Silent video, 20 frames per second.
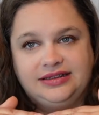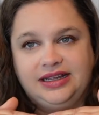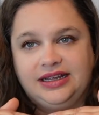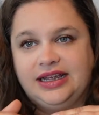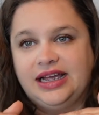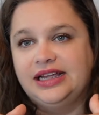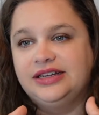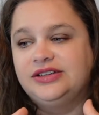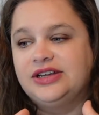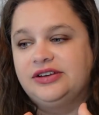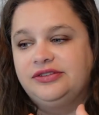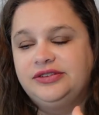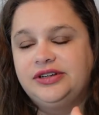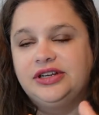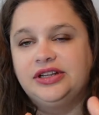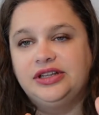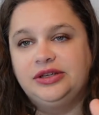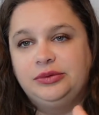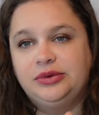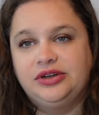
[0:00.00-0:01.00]
Like, I
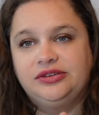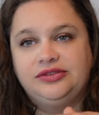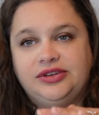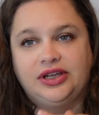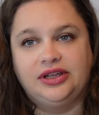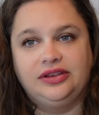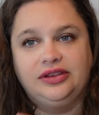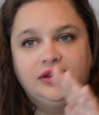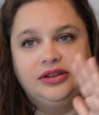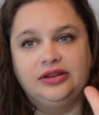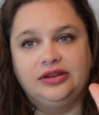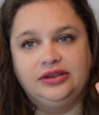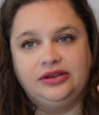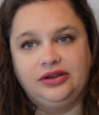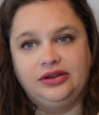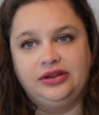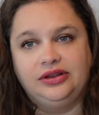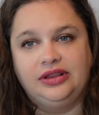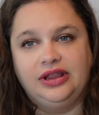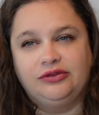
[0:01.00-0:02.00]
definitely would have done the
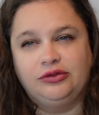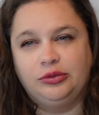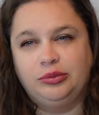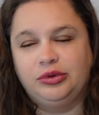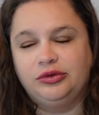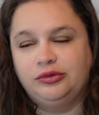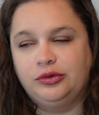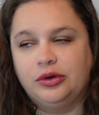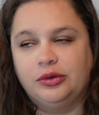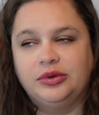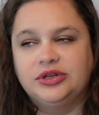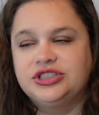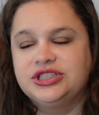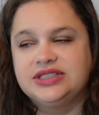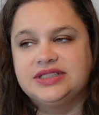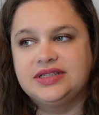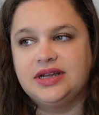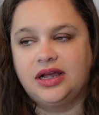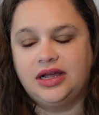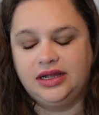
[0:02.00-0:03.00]
the level before, which
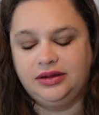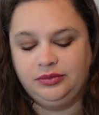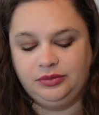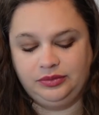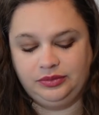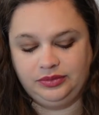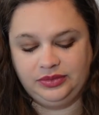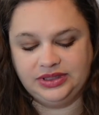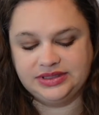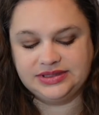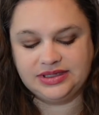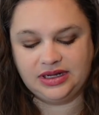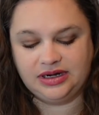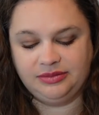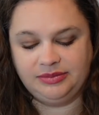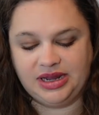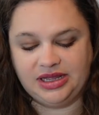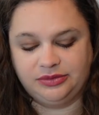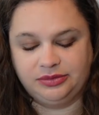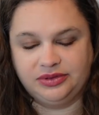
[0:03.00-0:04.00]
is not it's not
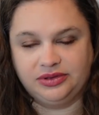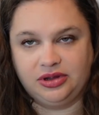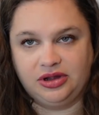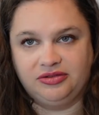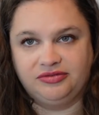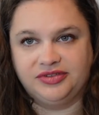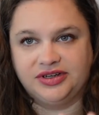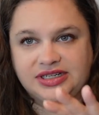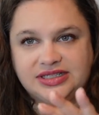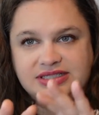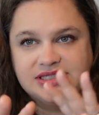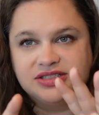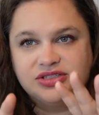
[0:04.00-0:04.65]
a Math with Confidence.